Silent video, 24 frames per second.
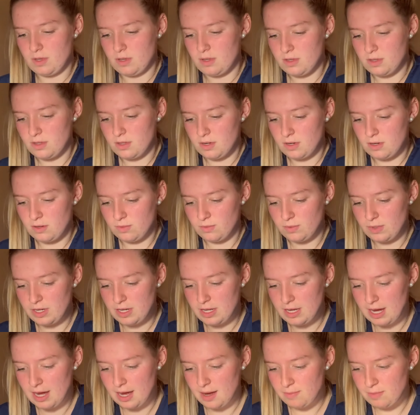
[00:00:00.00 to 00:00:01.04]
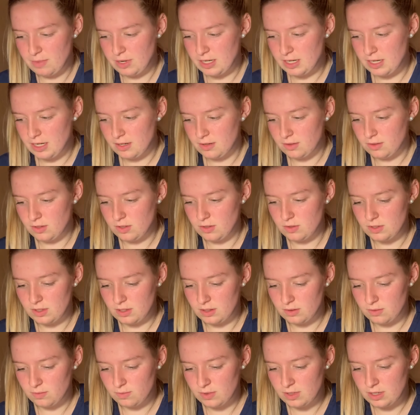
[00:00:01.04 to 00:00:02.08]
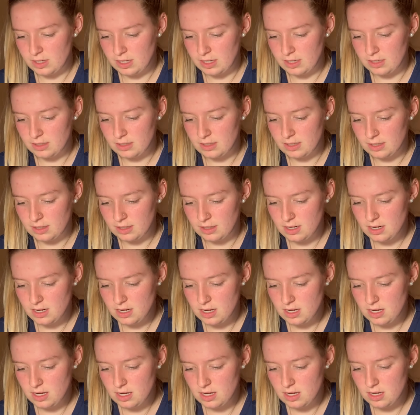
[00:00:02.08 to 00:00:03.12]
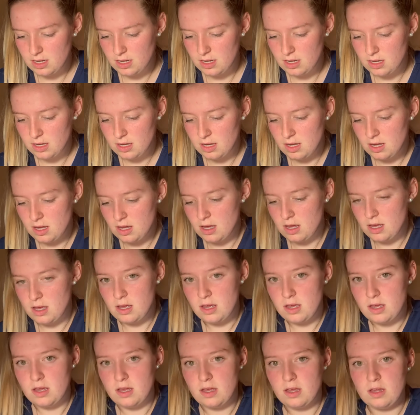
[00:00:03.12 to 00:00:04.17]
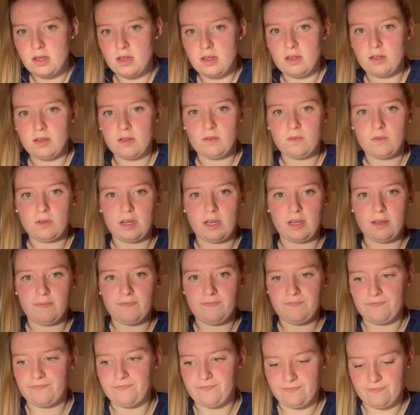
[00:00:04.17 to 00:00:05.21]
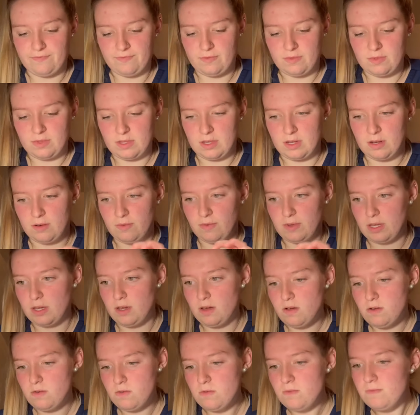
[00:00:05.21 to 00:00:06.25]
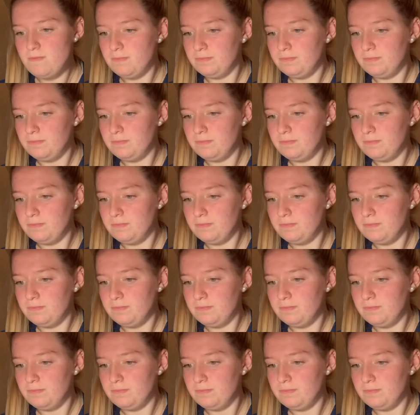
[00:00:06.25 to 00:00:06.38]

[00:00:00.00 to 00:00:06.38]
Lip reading: And then I'll recap my needle using the one-hand technique. Okay. There we go.